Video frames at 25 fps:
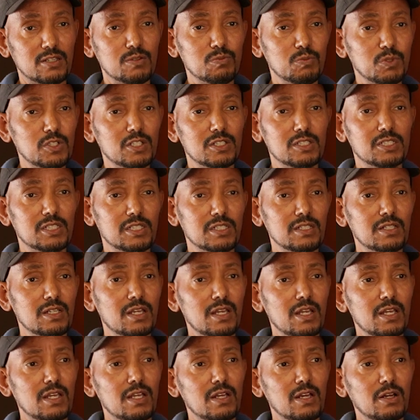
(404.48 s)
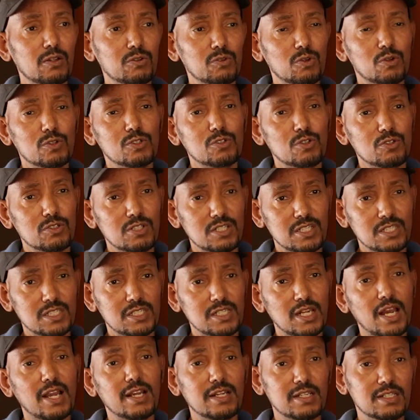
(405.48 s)
community, and also
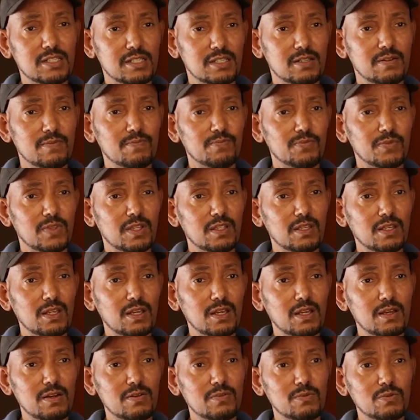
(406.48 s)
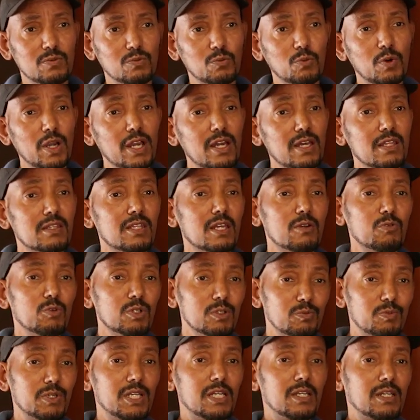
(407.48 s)
decide where they
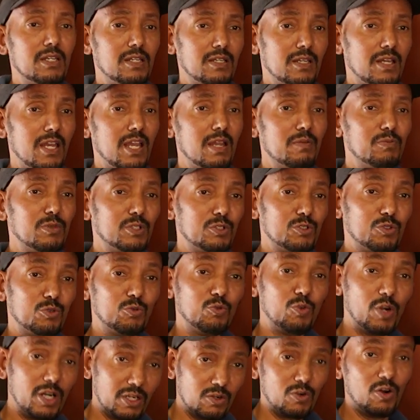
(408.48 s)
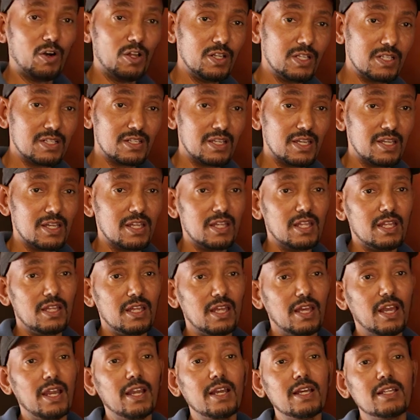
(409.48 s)
would be able to work on,
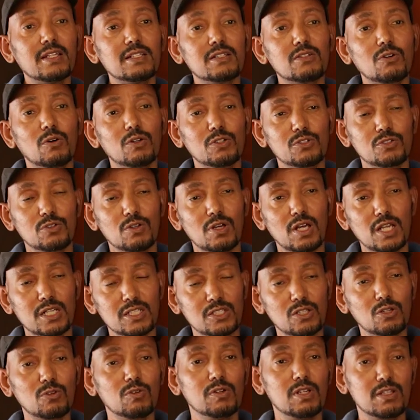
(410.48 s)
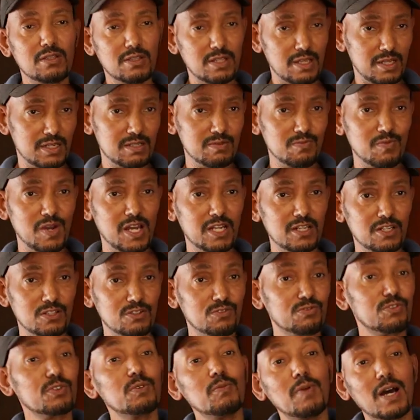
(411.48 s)
and also articulate their
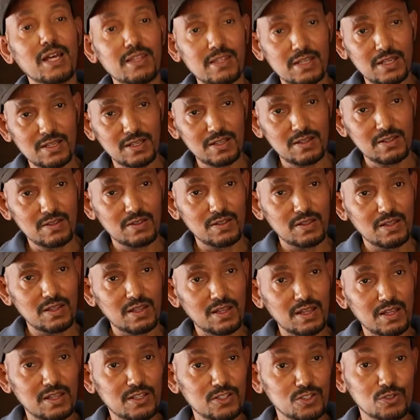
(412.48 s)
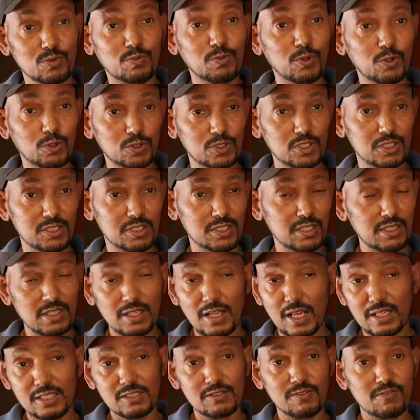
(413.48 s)
demands from other supporters. And
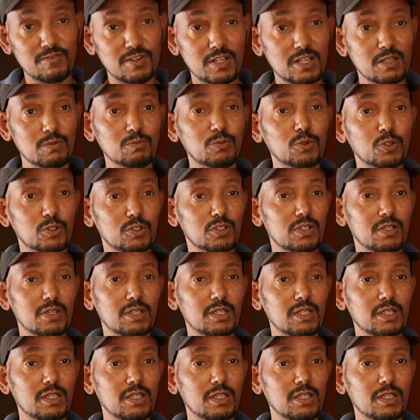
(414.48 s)
that's a very important